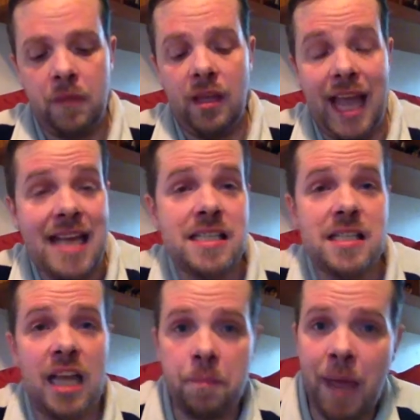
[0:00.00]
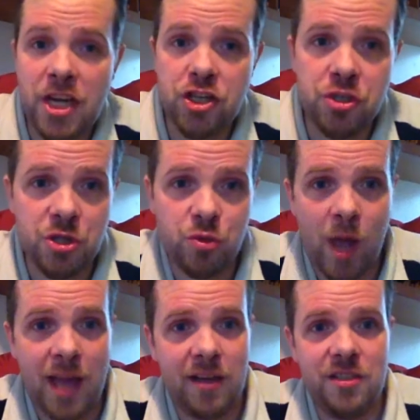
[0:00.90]
Yes, it makes you
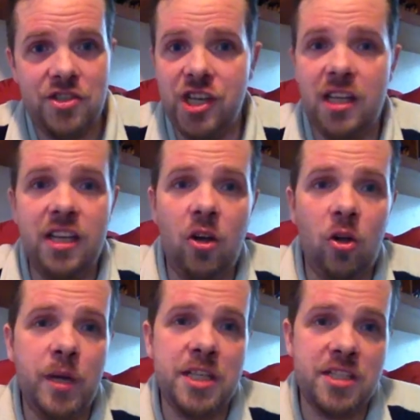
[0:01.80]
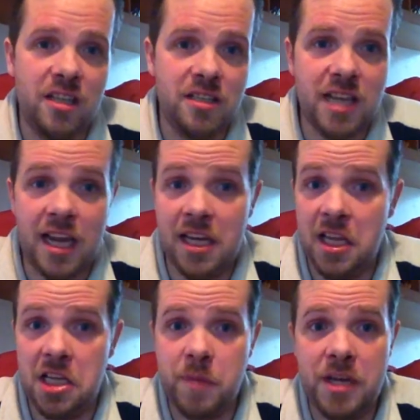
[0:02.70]
sweat. Chili always does, and
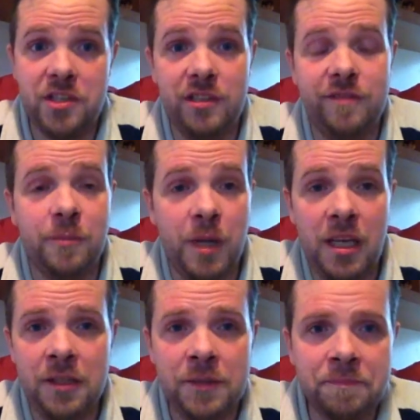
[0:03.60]
especially for me.